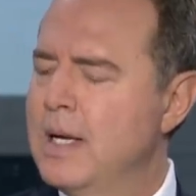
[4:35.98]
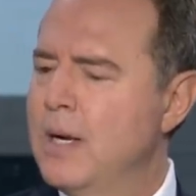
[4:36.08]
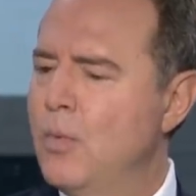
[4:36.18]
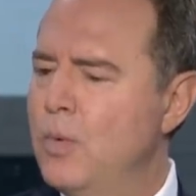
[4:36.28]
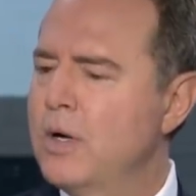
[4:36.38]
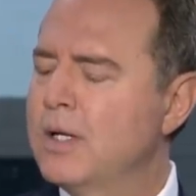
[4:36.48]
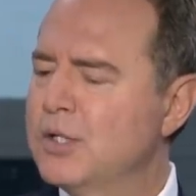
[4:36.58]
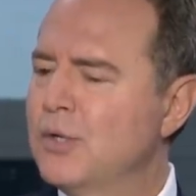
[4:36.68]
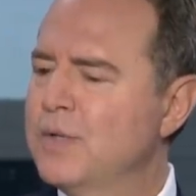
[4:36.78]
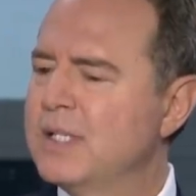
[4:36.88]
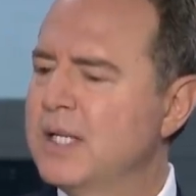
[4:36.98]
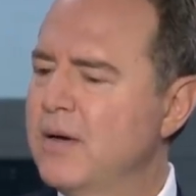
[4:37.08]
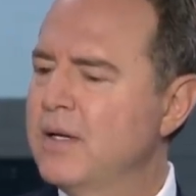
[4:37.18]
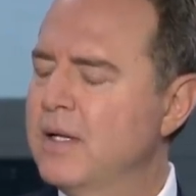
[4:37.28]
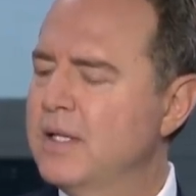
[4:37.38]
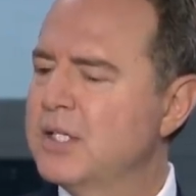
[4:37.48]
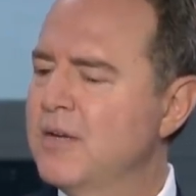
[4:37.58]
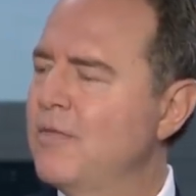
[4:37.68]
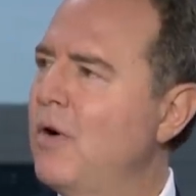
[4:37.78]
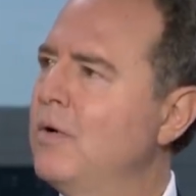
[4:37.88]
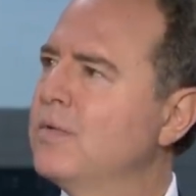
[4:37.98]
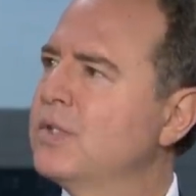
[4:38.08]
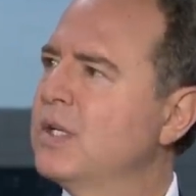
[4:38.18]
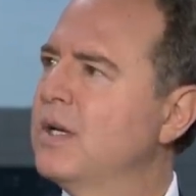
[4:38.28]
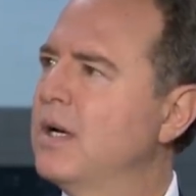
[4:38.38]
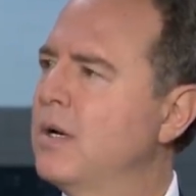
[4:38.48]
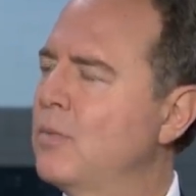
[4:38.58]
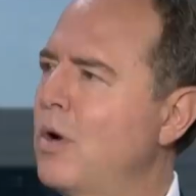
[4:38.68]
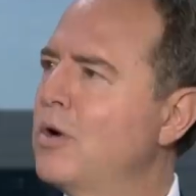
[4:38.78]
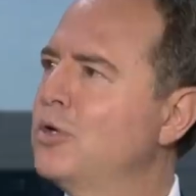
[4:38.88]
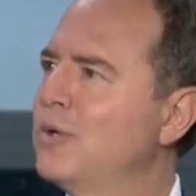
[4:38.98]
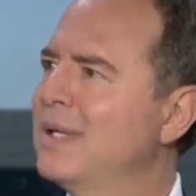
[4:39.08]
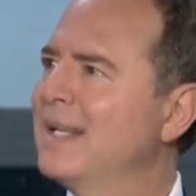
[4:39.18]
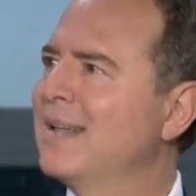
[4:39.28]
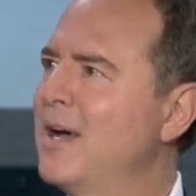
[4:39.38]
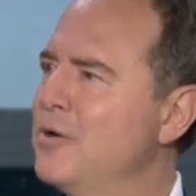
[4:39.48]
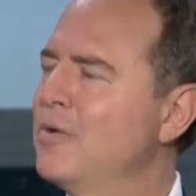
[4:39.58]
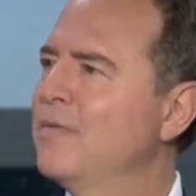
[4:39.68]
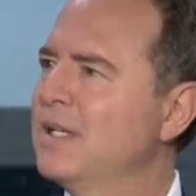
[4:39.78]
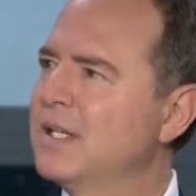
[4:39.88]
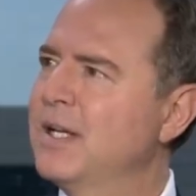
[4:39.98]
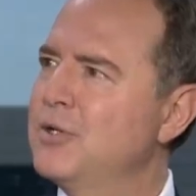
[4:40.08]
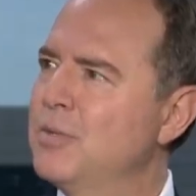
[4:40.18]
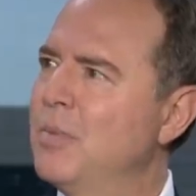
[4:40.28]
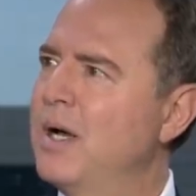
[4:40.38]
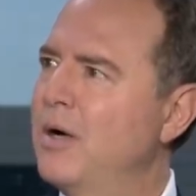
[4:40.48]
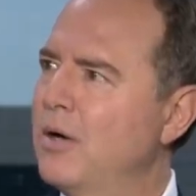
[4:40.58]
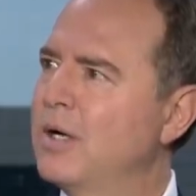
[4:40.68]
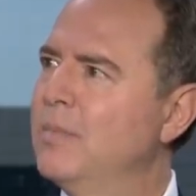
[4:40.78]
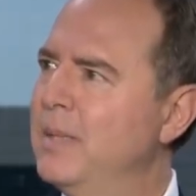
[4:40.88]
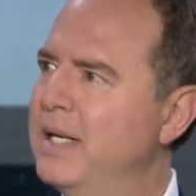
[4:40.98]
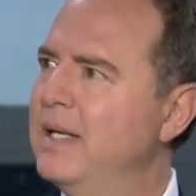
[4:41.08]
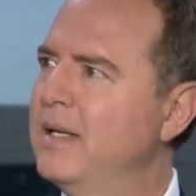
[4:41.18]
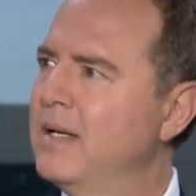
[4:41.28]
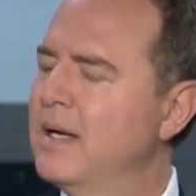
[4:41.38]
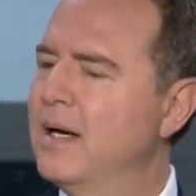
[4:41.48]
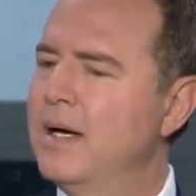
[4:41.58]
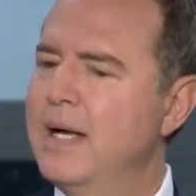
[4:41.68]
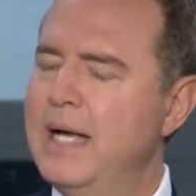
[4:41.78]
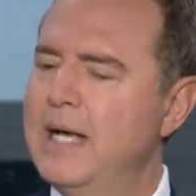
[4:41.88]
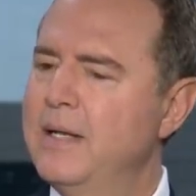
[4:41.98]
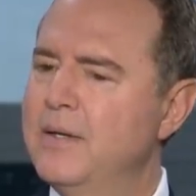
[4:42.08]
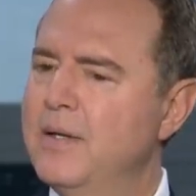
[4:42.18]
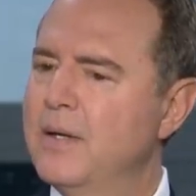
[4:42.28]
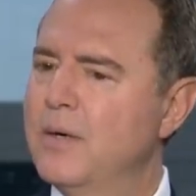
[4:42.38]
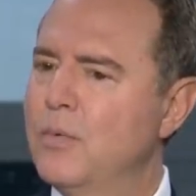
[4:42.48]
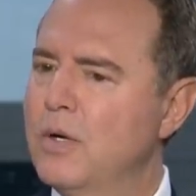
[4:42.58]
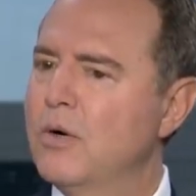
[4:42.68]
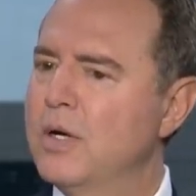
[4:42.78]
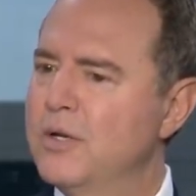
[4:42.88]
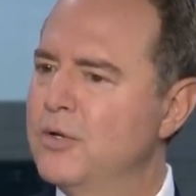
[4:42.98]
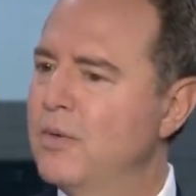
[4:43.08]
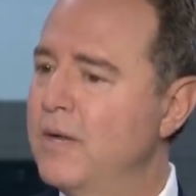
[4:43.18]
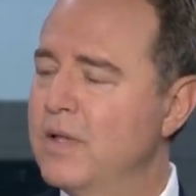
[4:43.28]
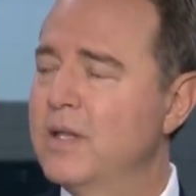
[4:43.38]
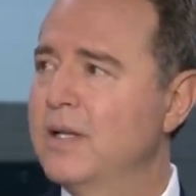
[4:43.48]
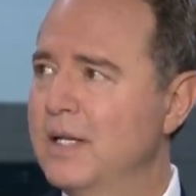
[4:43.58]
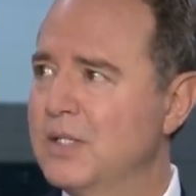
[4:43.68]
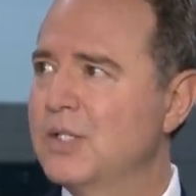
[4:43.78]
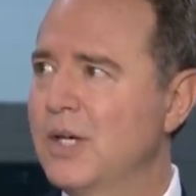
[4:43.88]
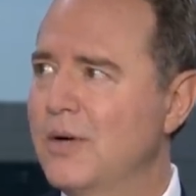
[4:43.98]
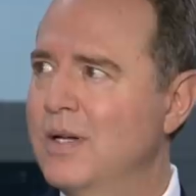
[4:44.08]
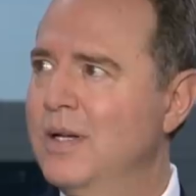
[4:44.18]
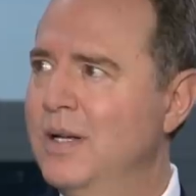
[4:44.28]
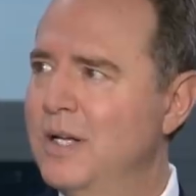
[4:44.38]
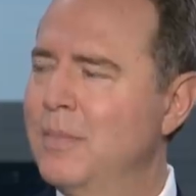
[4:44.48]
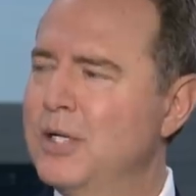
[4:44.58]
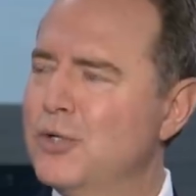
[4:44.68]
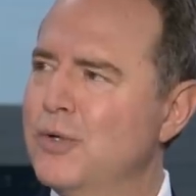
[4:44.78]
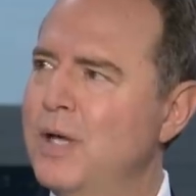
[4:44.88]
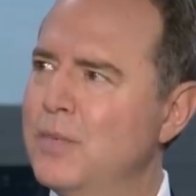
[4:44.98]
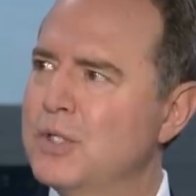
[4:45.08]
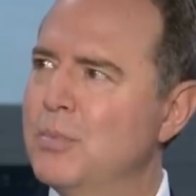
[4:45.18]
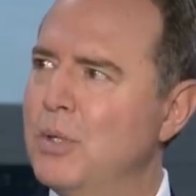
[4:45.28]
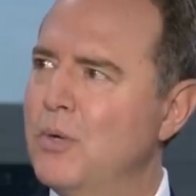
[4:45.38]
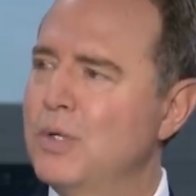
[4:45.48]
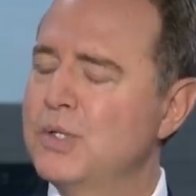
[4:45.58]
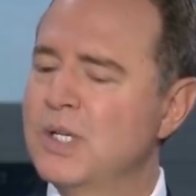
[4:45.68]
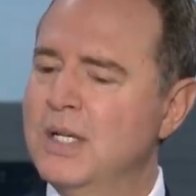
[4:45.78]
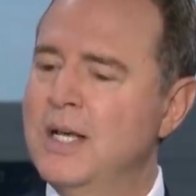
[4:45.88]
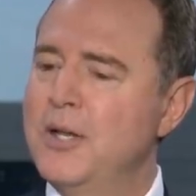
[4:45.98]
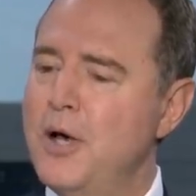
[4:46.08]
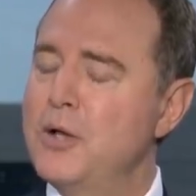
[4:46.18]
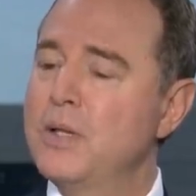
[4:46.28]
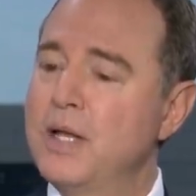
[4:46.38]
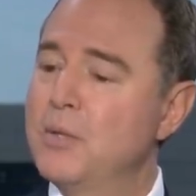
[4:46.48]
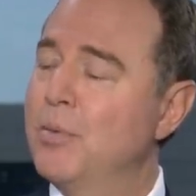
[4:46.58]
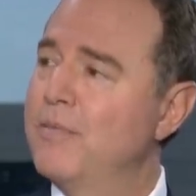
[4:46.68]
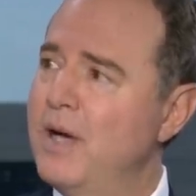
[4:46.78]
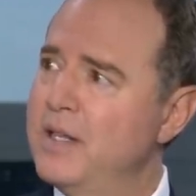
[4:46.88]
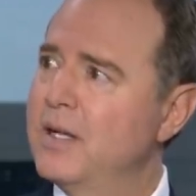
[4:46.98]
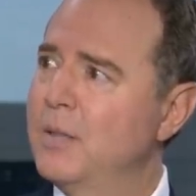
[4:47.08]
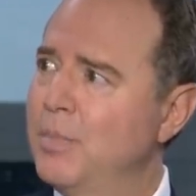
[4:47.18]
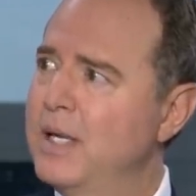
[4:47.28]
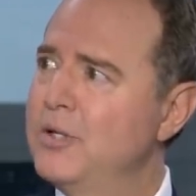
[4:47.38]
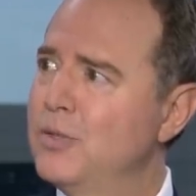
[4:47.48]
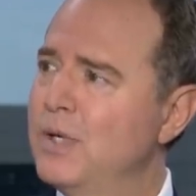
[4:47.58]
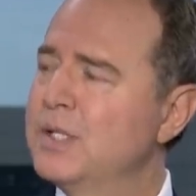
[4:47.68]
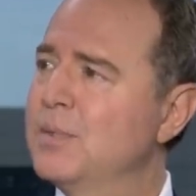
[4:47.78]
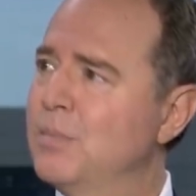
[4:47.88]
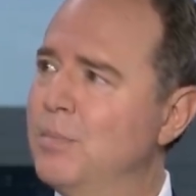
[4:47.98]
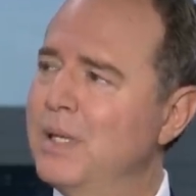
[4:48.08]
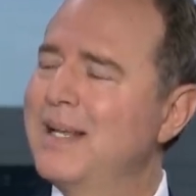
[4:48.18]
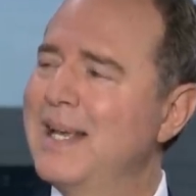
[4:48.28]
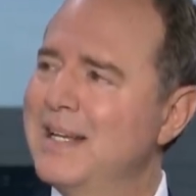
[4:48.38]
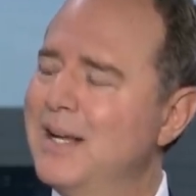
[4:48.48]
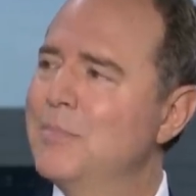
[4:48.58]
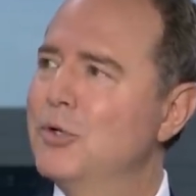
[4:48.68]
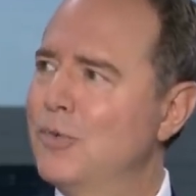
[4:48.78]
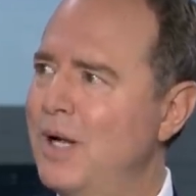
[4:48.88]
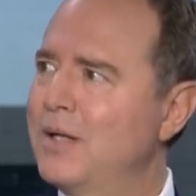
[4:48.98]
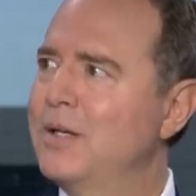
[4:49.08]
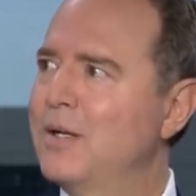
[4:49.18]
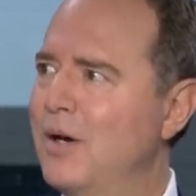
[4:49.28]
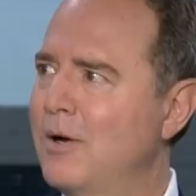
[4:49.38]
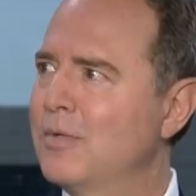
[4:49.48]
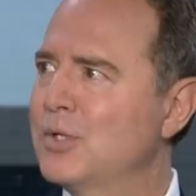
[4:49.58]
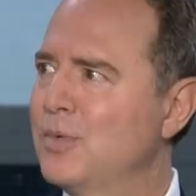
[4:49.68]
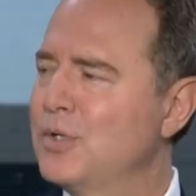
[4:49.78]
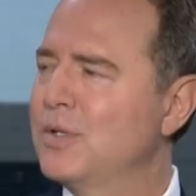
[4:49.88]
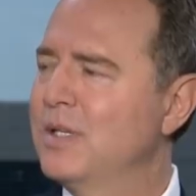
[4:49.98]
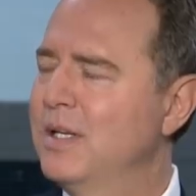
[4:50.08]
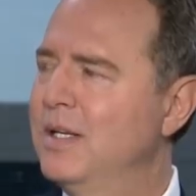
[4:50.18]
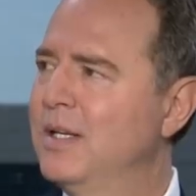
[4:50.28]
we're concerned this area this involves uh, wrongdoing that's under investigation by our committee uh, and we're going to do everything necessary to make sure that whistleblowers not allowed to provide the complaint to us, but can come directly to Congress, which the